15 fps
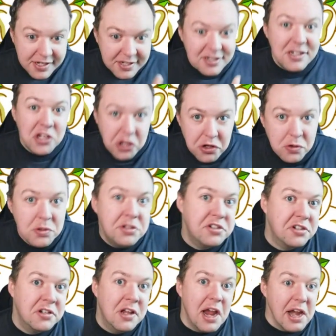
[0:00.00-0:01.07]

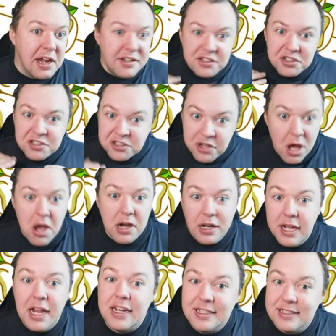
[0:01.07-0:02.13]
news is
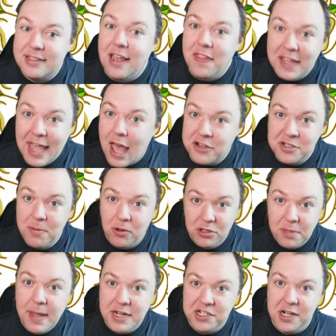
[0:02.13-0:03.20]
certainly going to set the cat among
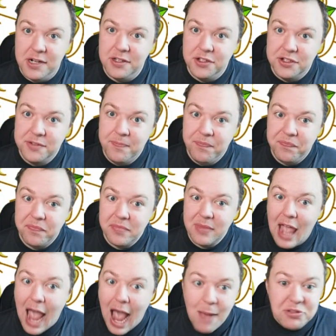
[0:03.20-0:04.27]
the pigeons.
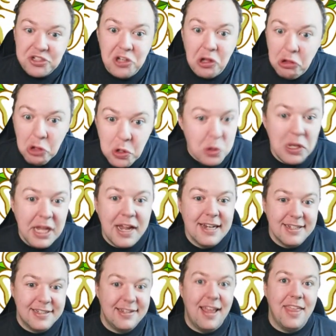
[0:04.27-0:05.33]
Absolutely going to
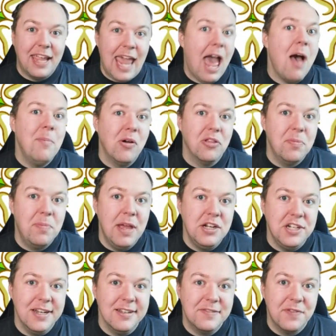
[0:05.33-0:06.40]
set the cat among the
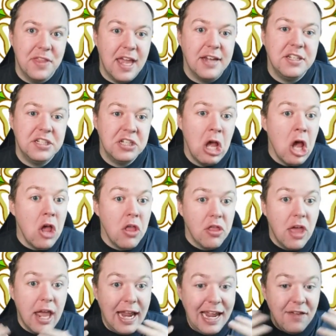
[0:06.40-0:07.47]
pigeons for this.
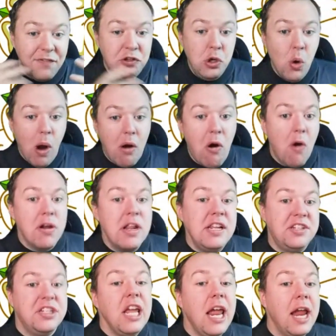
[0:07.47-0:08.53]
If you are already
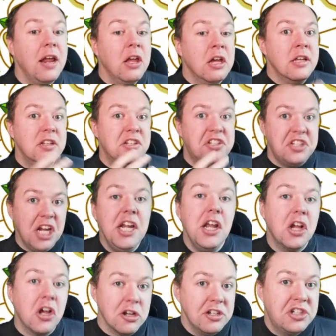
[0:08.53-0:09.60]
seeing senior
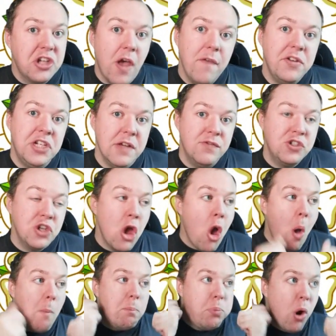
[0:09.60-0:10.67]
Conservatives
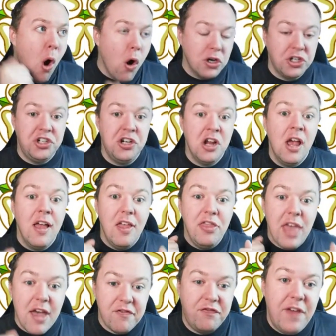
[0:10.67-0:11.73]
push
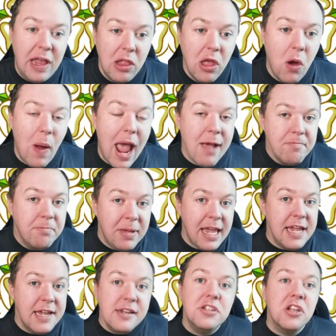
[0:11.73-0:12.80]
their fellow
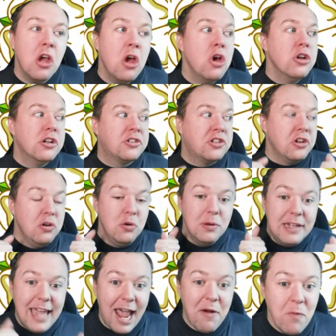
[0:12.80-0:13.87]
MPs to
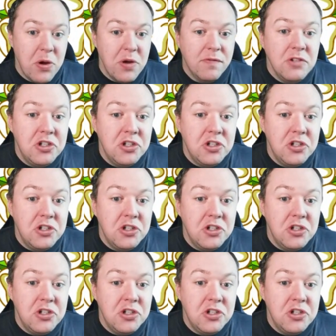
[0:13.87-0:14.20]
get rid of